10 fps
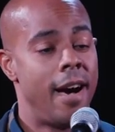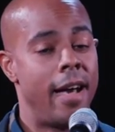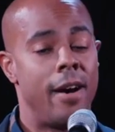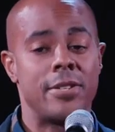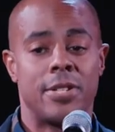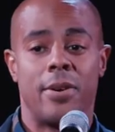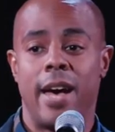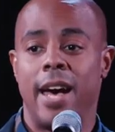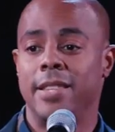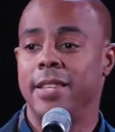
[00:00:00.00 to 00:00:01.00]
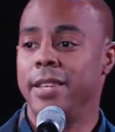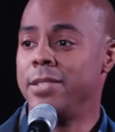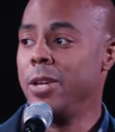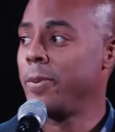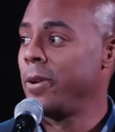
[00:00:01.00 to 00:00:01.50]
I also had the
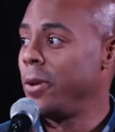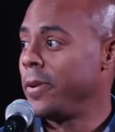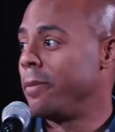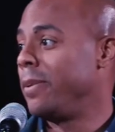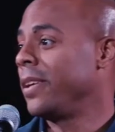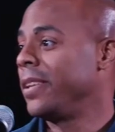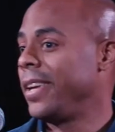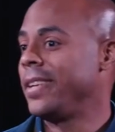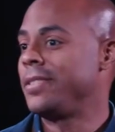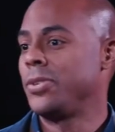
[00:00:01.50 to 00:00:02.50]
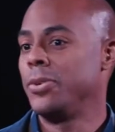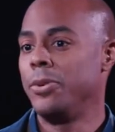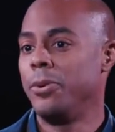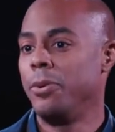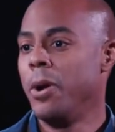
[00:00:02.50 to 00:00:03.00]
superhuman ability
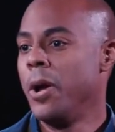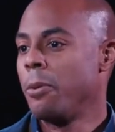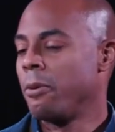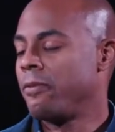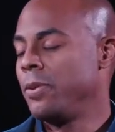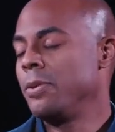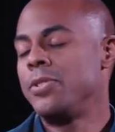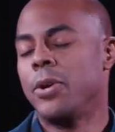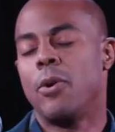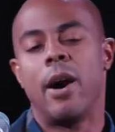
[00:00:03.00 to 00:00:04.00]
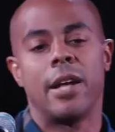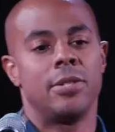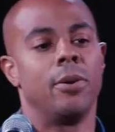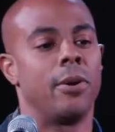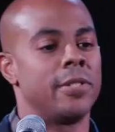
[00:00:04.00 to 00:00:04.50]
to refuse to go
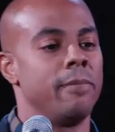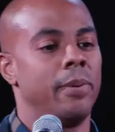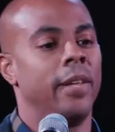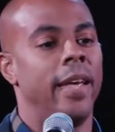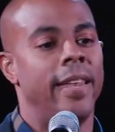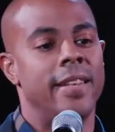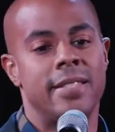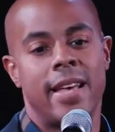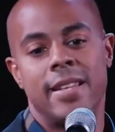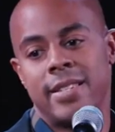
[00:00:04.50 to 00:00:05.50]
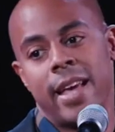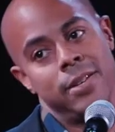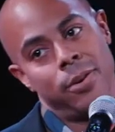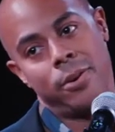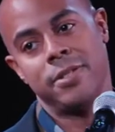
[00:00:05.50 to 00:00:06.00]
outdoors and play and instead stay
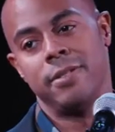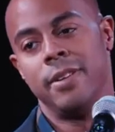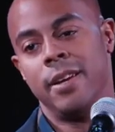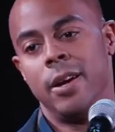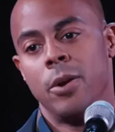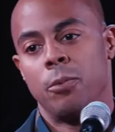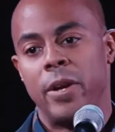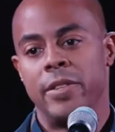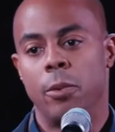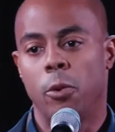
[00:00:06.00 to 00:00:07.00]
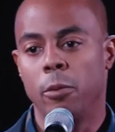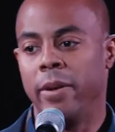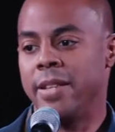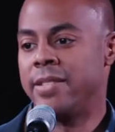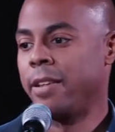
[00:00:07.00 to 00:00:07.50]
indoors and read the World
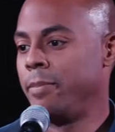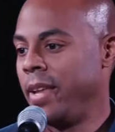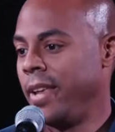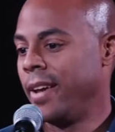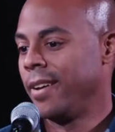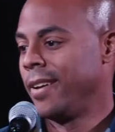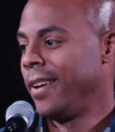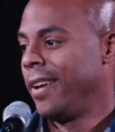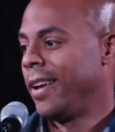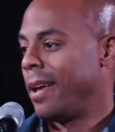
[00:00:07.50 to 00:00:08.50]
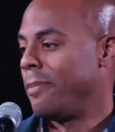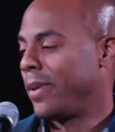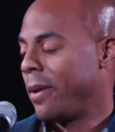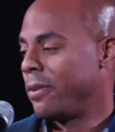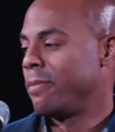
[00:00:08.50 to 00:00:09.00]
Book Encyclopedia and
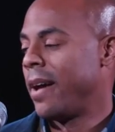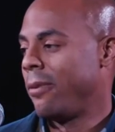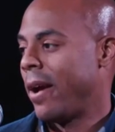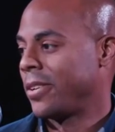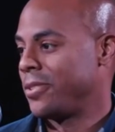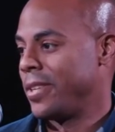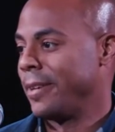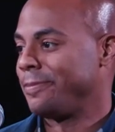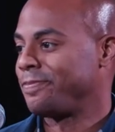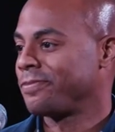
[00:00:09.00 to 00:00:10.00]
play with my Erector set